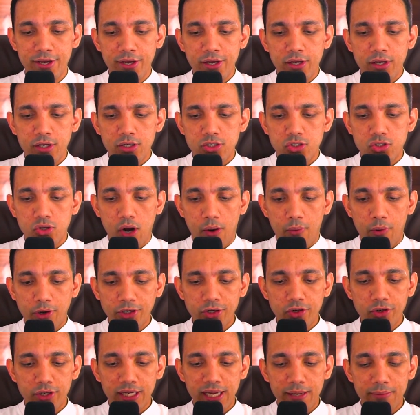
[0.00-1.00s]
So I want you
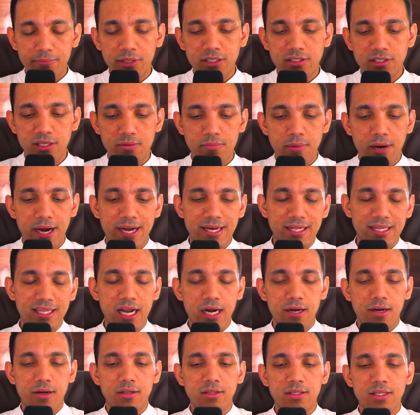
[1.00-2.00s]
to keep this in mind,
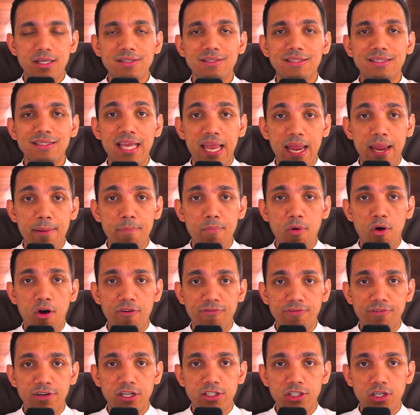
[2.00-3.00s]
that this game
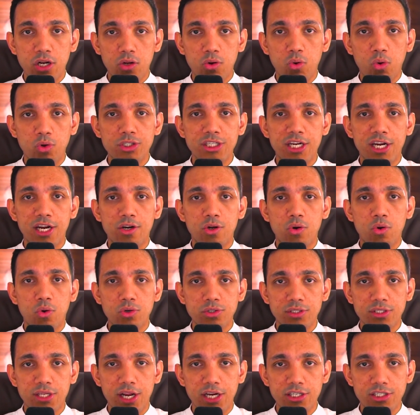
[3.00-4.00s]
of digital coaching and course
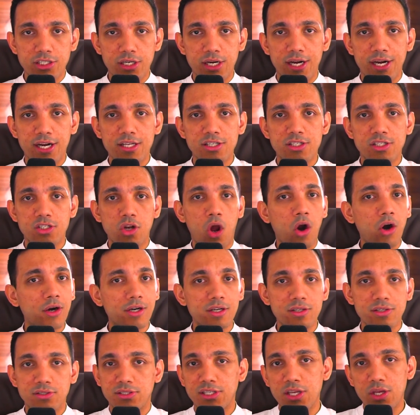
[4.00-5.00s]
creation, it is not
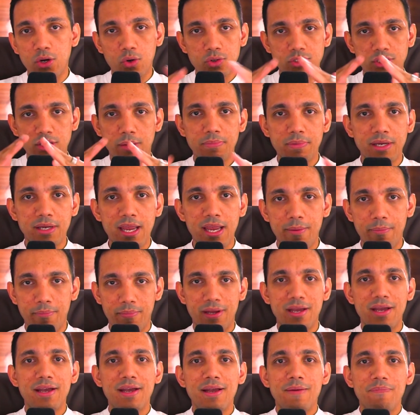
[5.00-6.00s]
a zero-sum game.
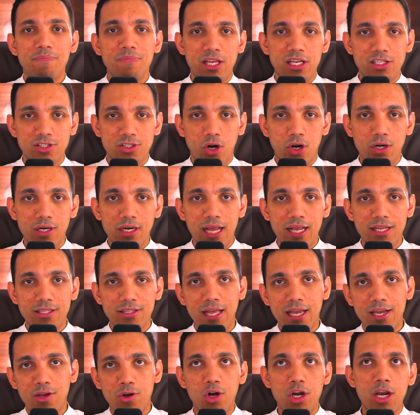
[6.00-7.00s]
It's not like
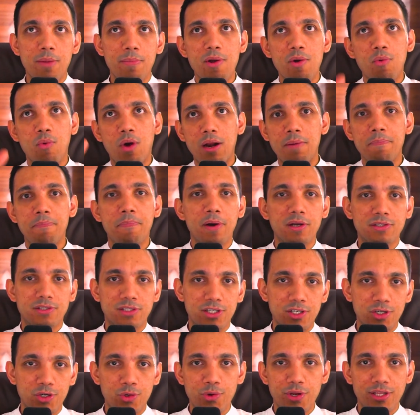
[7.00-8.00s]
there can only be one
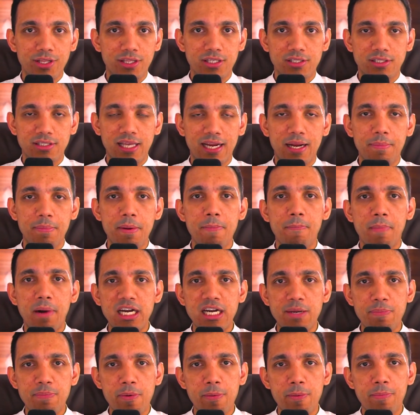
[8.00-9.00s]
person doing this. There can be
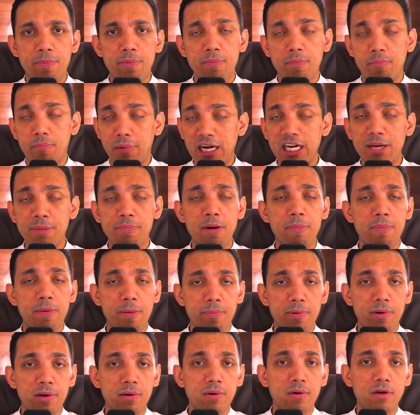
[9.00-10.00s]
multiple
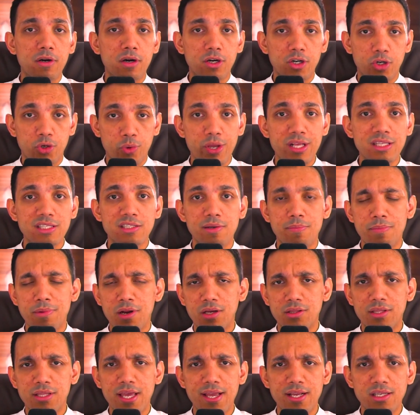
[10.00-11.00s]
people doing
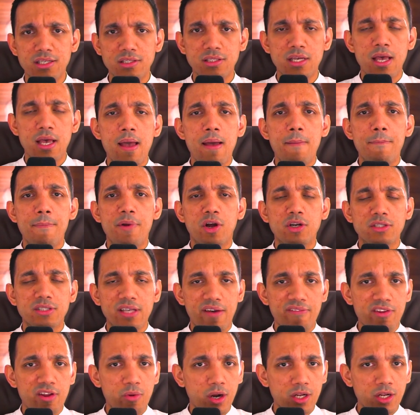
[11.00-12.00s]
similar things, because
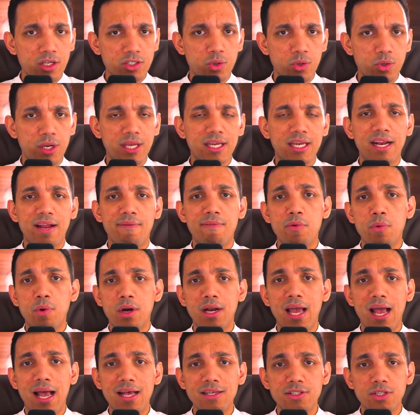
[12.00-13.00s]
everyone is unique and everyone
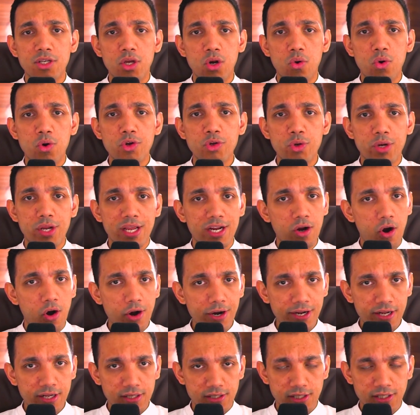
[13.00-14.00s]
has their own unique
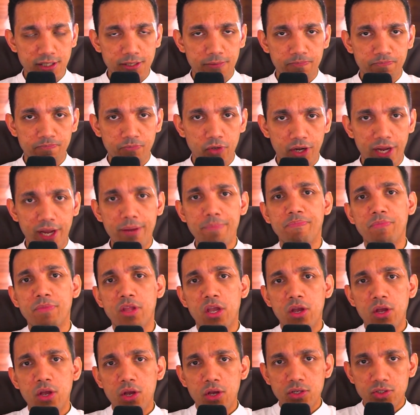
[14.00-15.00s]
audience. Okay.
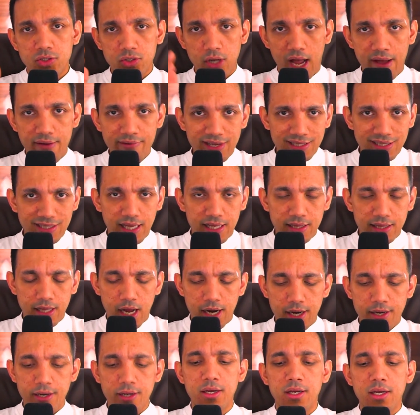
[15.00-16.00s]
So having said
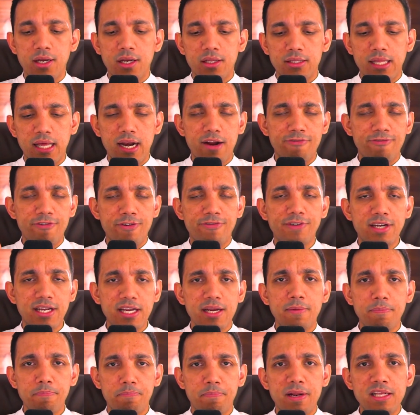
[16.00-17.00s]
that, there are
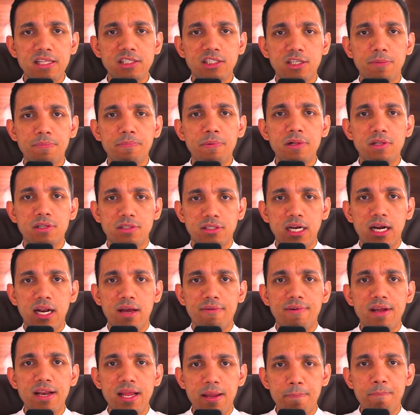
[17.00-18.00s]
15 principles that are
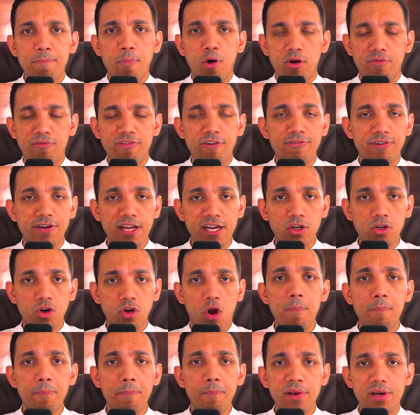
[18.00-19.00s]
very important, 15
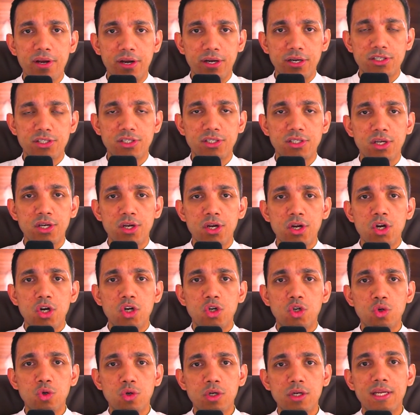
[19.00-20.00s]
components
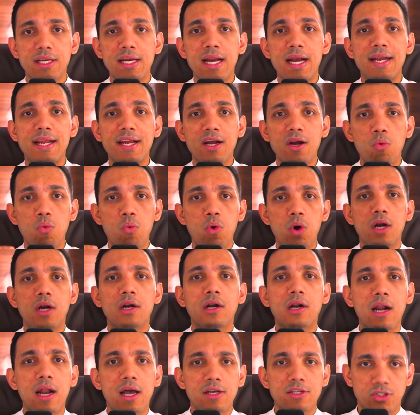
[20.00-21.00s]
to creating a
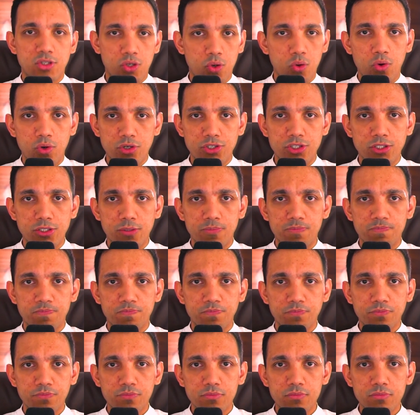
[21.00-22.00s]
world-class course.
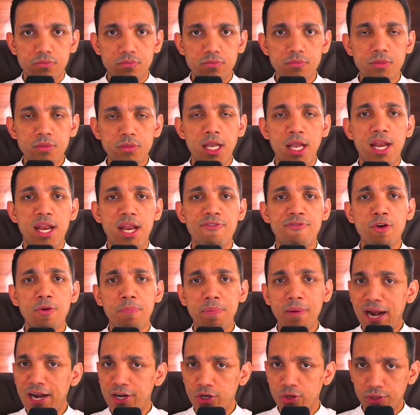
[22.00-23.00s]
And if you
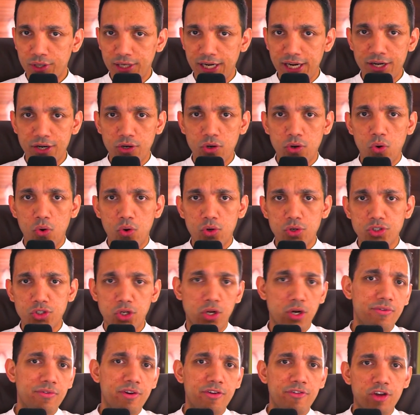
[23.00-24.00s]
plan to create a course, or
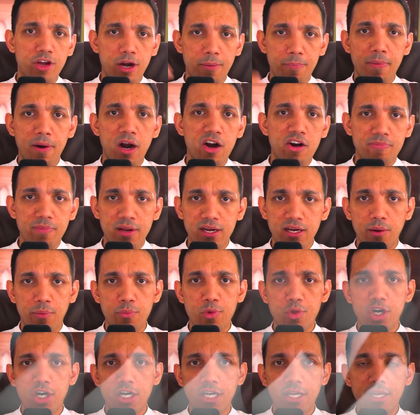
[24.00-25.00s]
even if you're a part of my
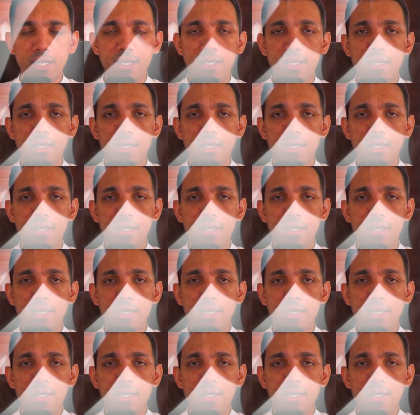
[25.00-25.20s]
community,